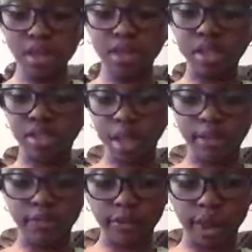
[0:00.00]
So
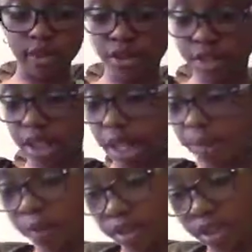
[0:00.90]
then follow the same
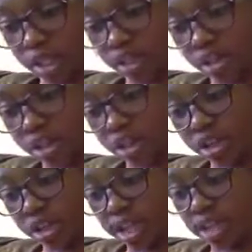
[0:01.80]
procedure
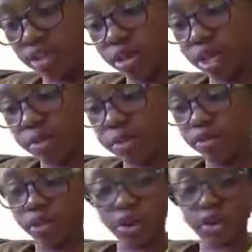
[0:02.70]
that you did
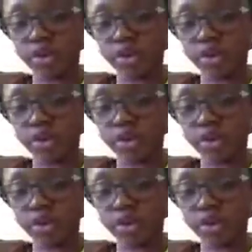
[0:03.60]
before.